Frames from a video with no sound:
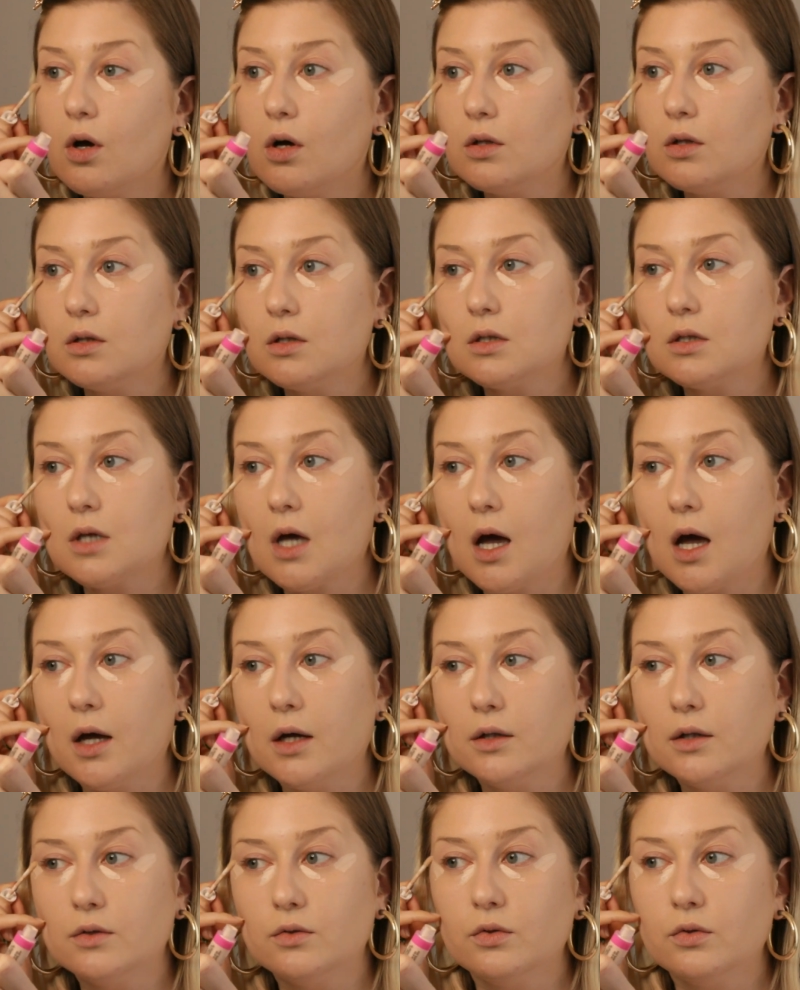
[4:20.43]
on the
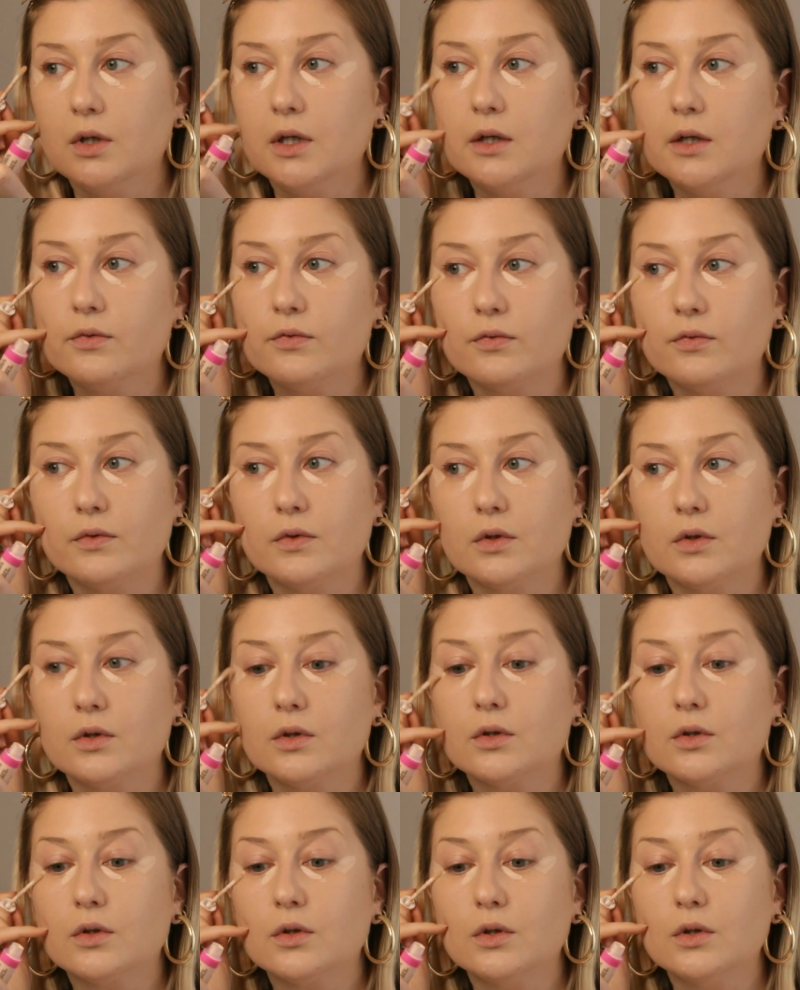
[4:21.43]
side to lift
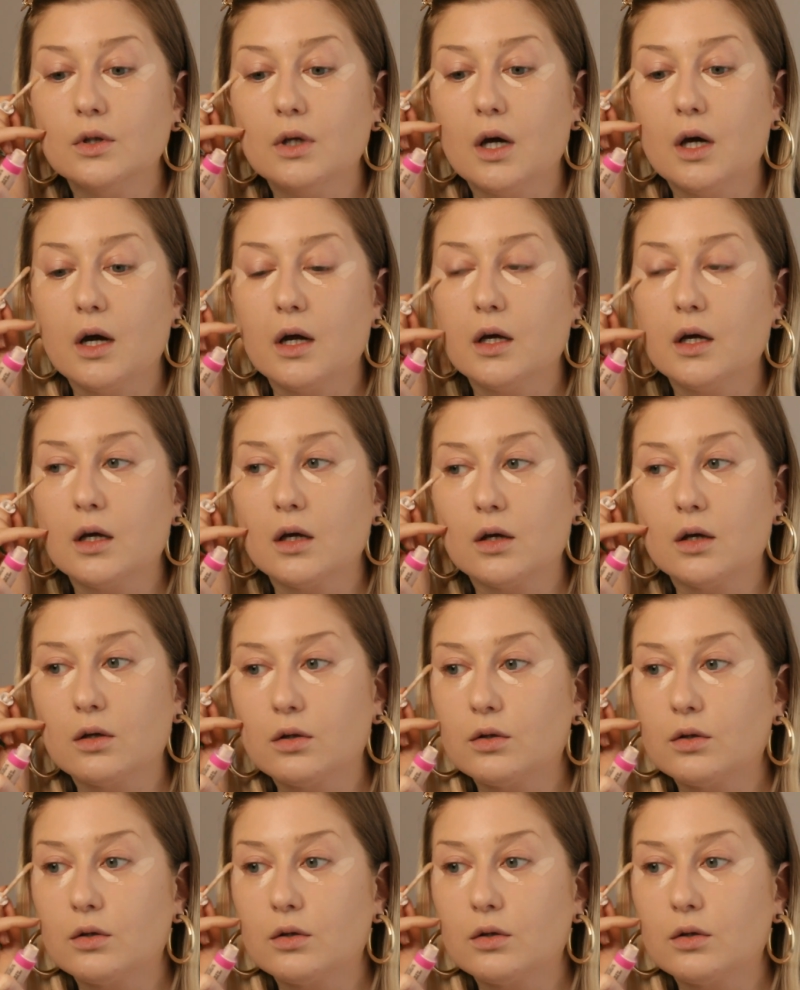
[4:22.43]
the eye.